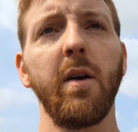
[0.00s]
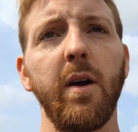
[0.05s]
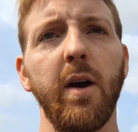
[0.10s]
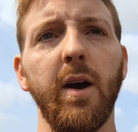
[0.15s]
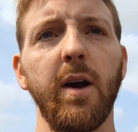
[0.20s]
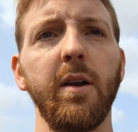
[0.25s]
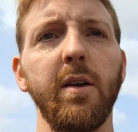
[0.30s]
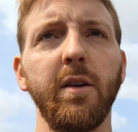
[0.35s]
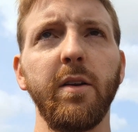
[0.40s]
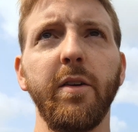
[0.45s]

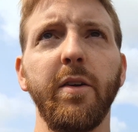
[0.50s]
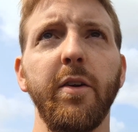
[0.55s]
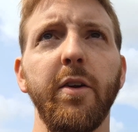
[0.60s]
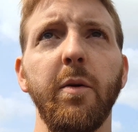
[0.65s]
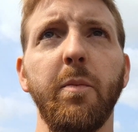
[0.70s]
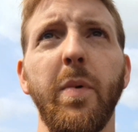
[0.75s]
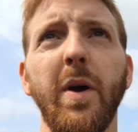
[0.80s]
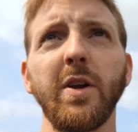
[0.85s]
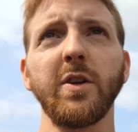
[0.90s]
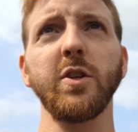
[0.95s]
And the
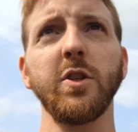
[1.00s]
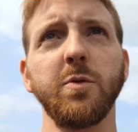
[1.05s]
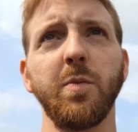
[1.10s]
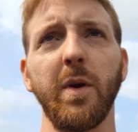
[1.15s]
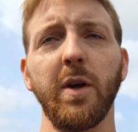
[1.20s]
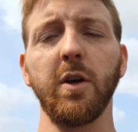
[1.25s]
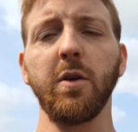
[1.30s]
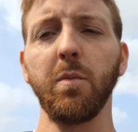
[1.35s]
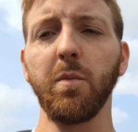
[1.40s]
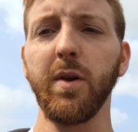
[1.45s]
pitch has
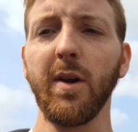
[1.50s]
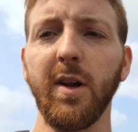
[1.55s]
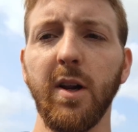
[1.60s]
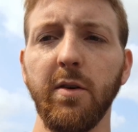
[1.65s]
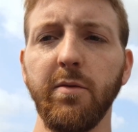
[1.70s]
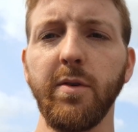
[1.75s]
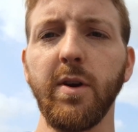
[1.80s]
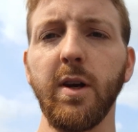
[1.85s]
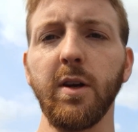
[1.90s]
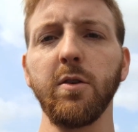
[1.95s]
been
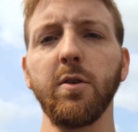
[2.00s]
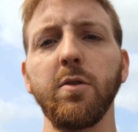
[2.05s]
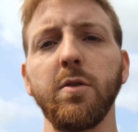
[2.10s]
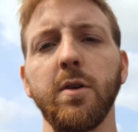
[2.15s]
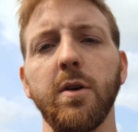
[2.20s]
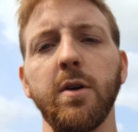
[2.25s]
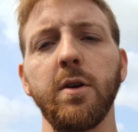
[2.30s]
completely redone.